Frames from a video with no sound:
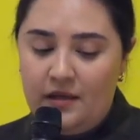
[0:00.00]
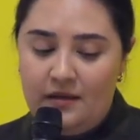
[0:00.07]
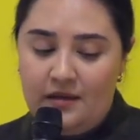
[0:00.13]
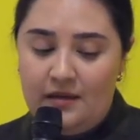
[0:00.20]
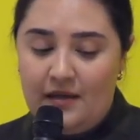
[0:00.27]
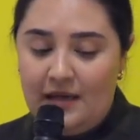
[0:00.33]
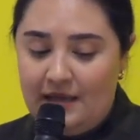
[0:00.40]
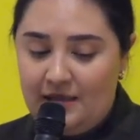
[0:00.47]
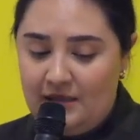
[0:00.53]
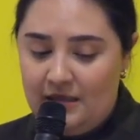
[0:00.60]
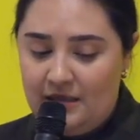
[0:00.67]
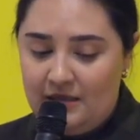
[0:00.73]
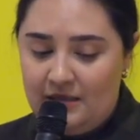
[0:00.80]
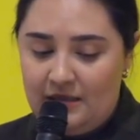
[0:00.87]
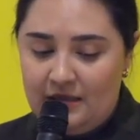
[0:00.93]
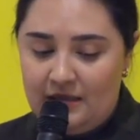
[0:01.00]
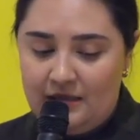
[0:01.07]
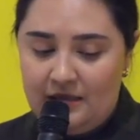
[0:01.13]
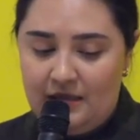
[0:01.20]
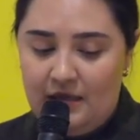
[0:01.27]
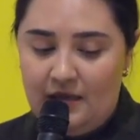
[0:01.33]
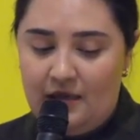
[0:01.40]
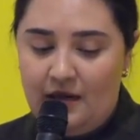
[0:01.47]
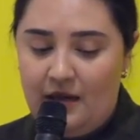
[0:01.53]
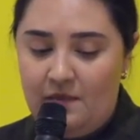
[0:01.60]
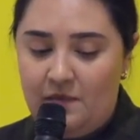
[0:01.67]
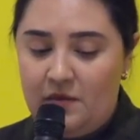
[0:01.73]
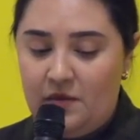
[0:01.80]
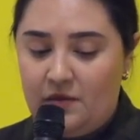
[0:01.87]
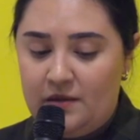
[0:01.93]
in the 1960
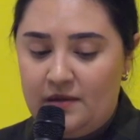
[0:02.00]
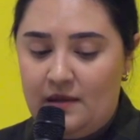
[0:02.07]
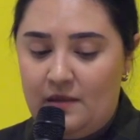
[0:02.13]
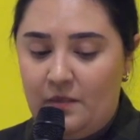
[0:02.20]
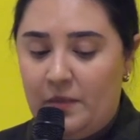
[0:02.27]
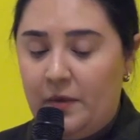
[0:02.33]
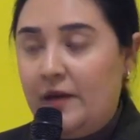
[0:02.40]
Cape Dorset